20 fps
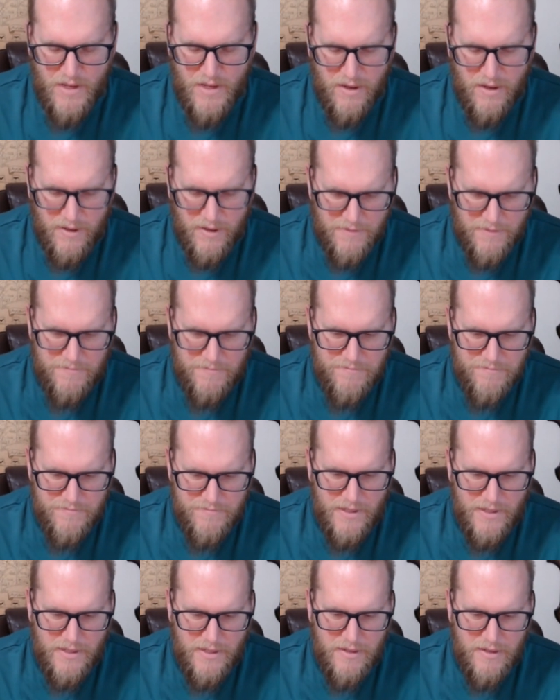Um,
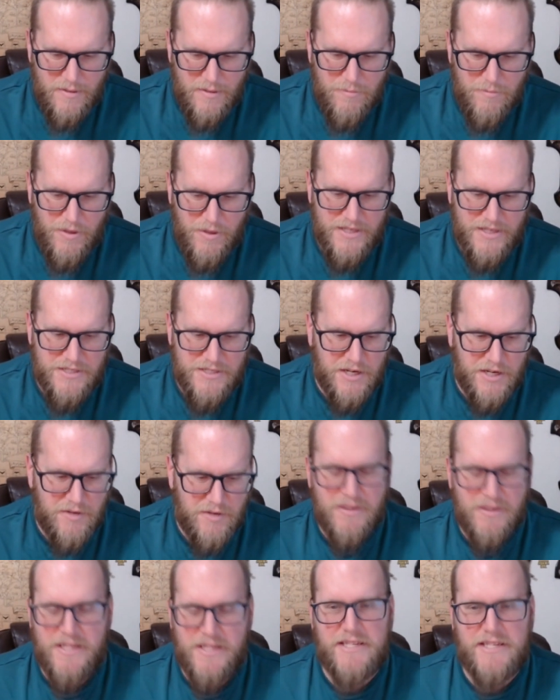but
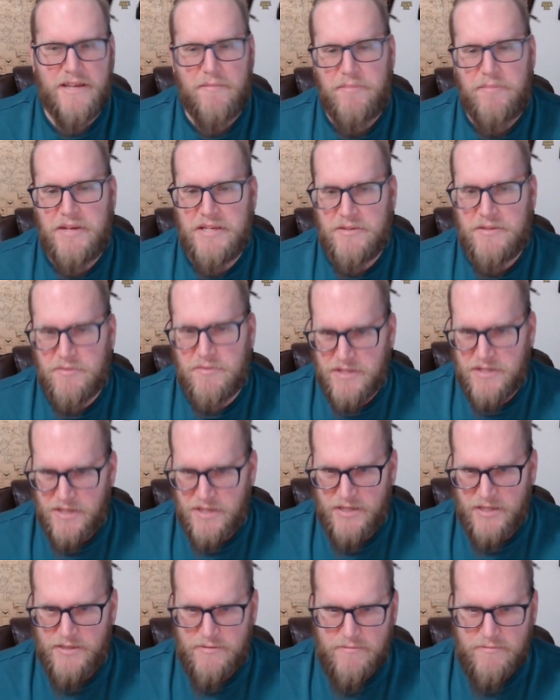generally, the set piece was
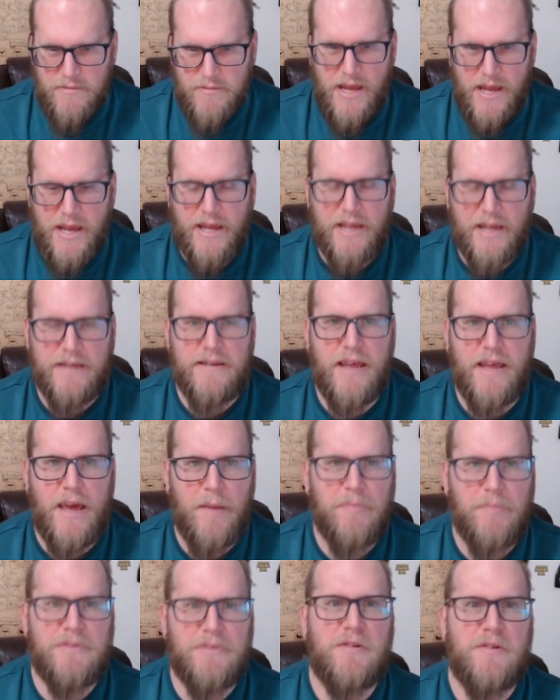good, and
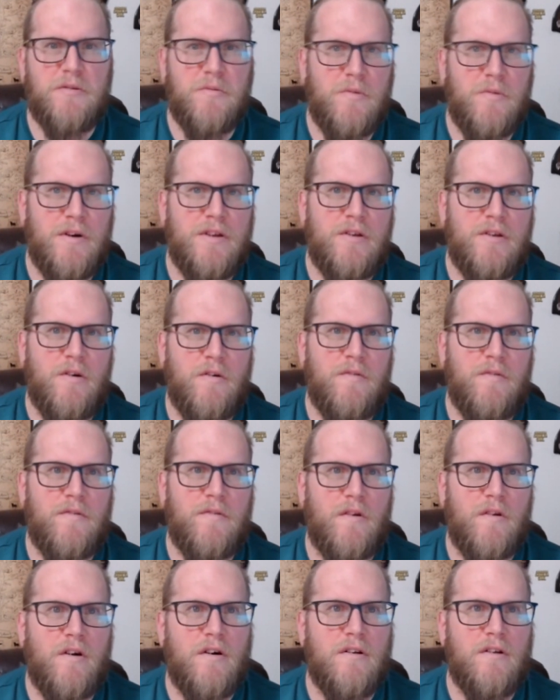episode one
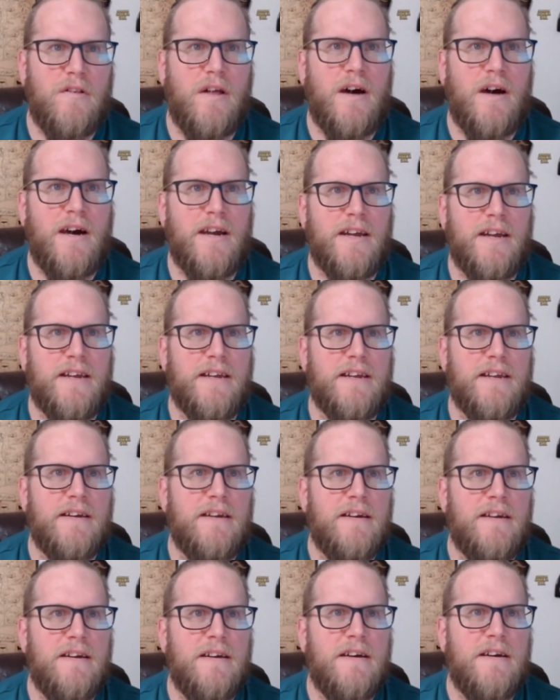overall, I
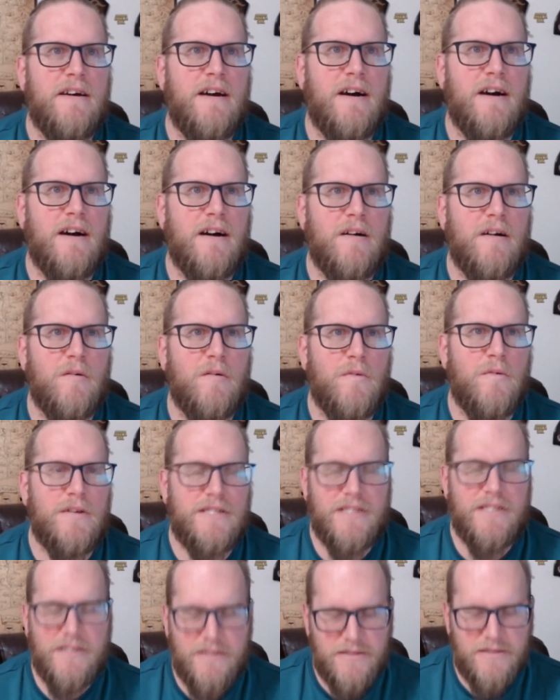
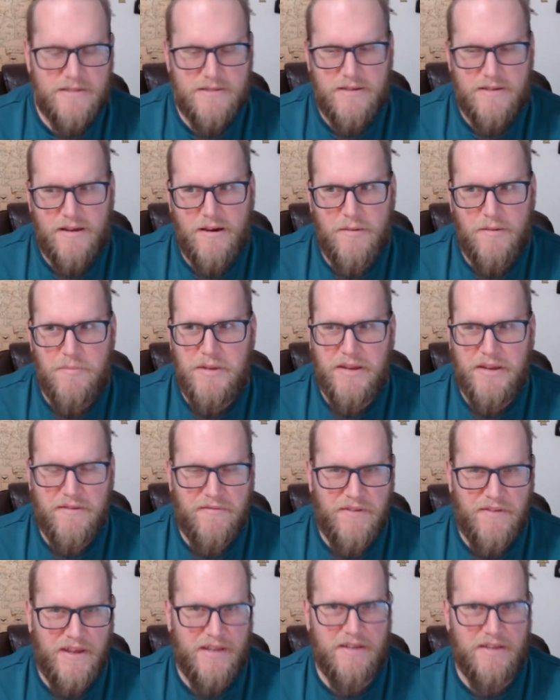wasn't a
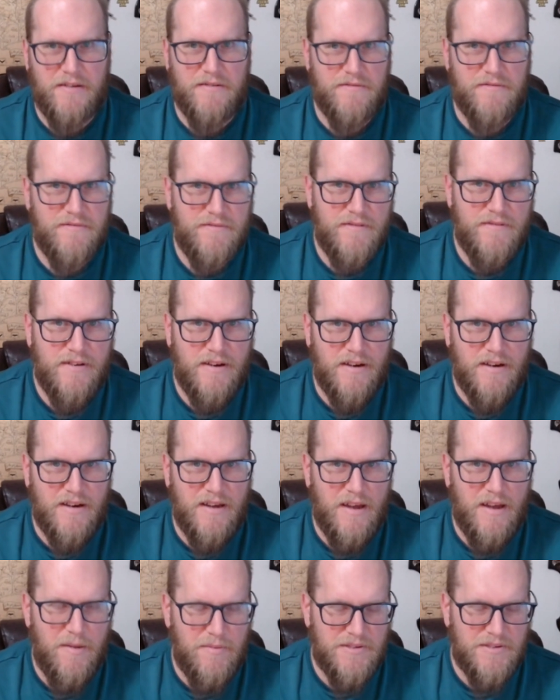big fan of.
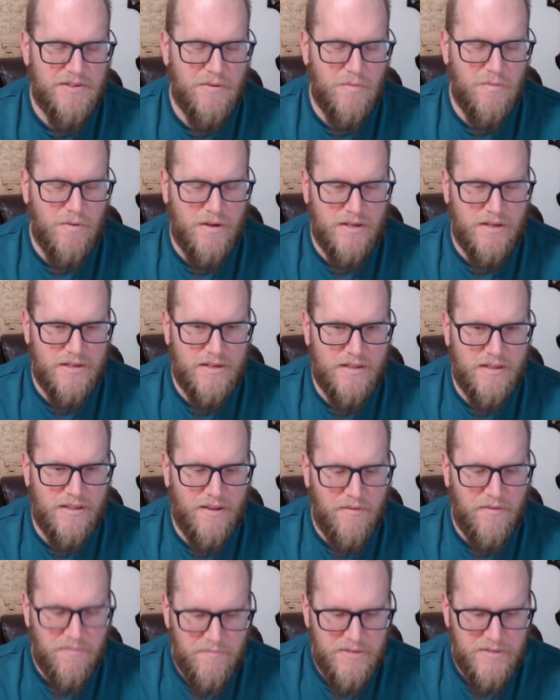Episode one
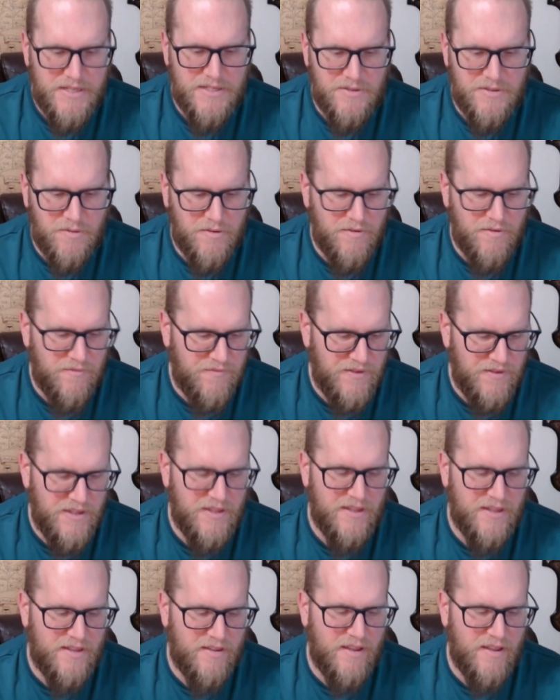left me sort of
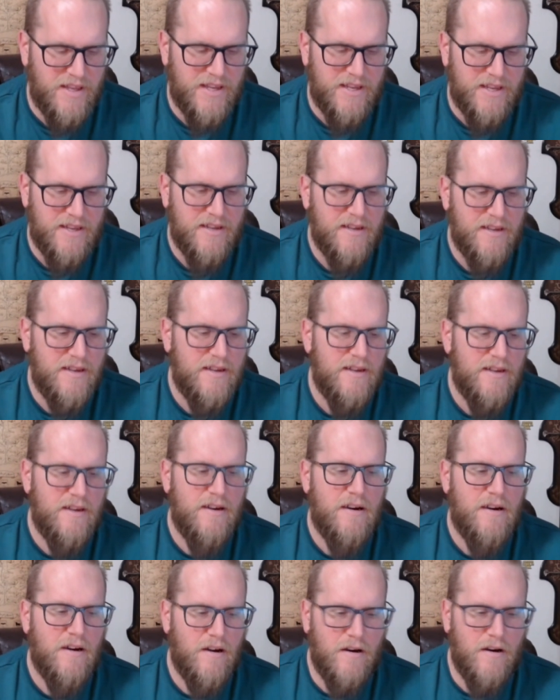feeling like,
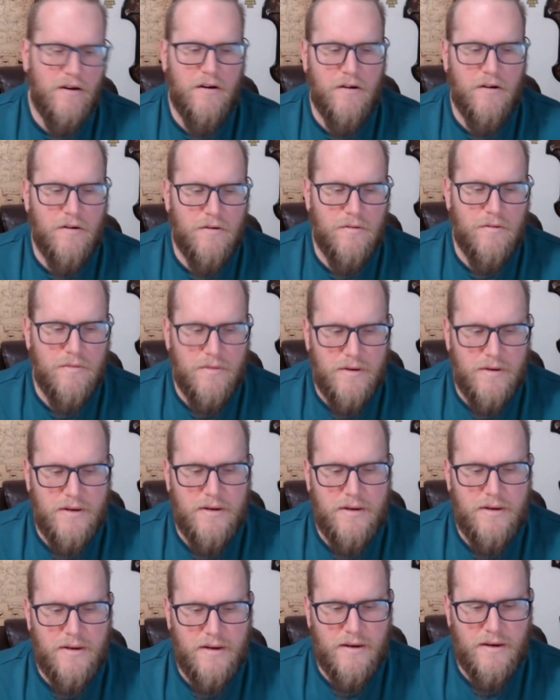uh oh,
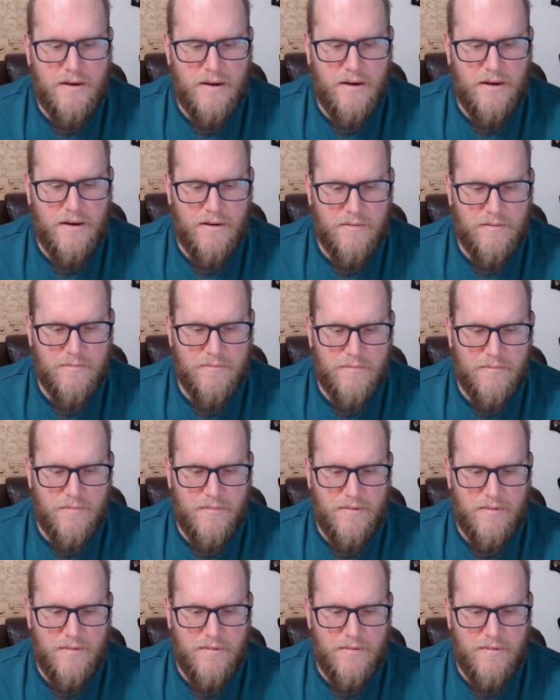um,